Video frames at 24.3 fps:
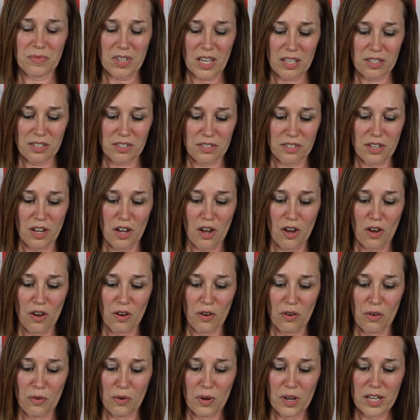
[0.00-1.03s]

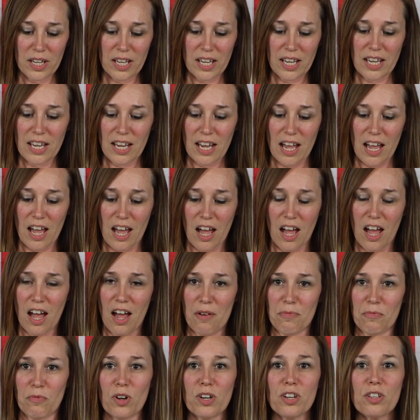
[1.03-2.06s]
So
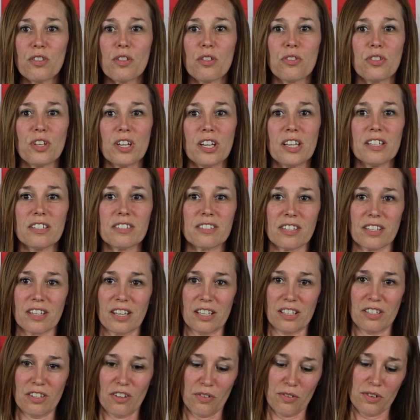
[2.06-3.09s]
one of the things that
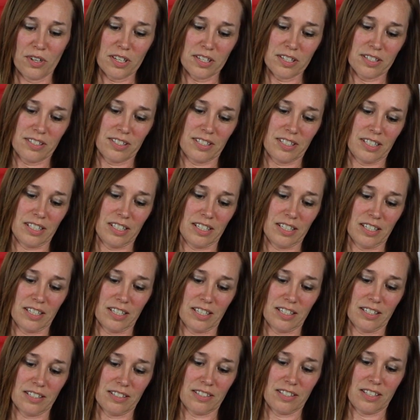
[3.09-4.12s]
I notice
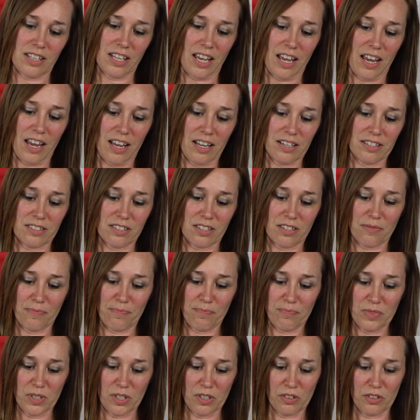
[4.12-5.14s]
is that,
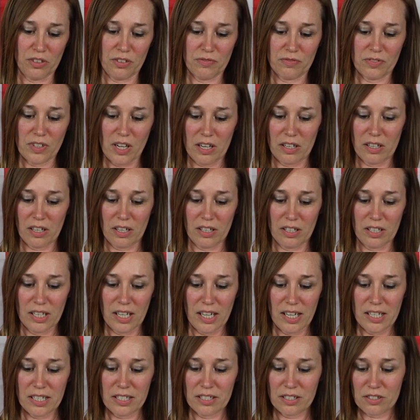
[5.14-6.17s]
you've got a
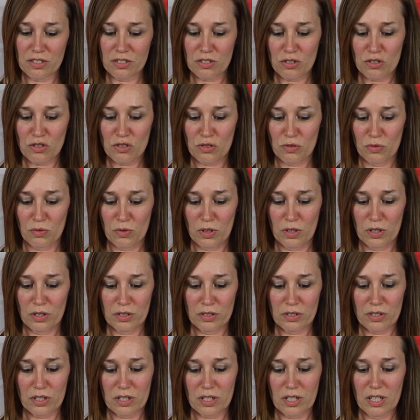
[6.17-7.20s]
nice
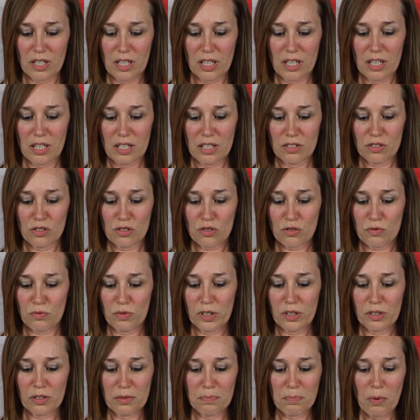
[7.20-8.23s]
short
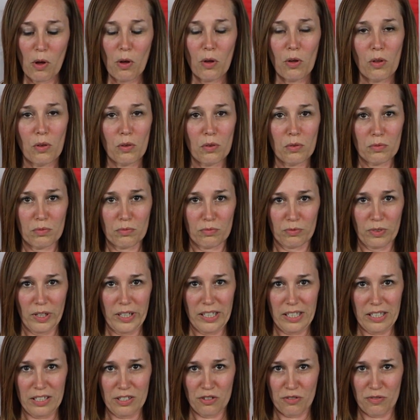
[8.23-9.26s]
trigger pull
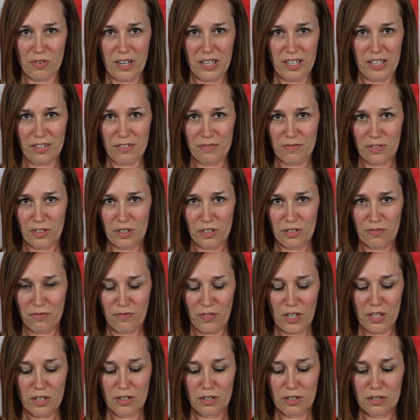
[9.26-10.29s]
range right here for your
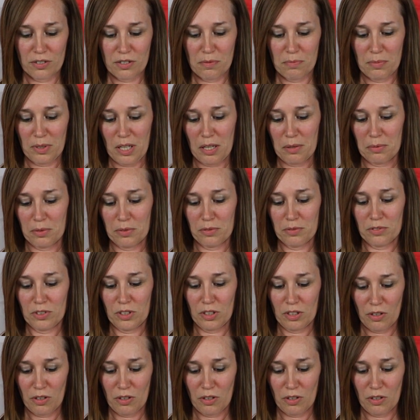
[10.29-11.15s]
finger to be able,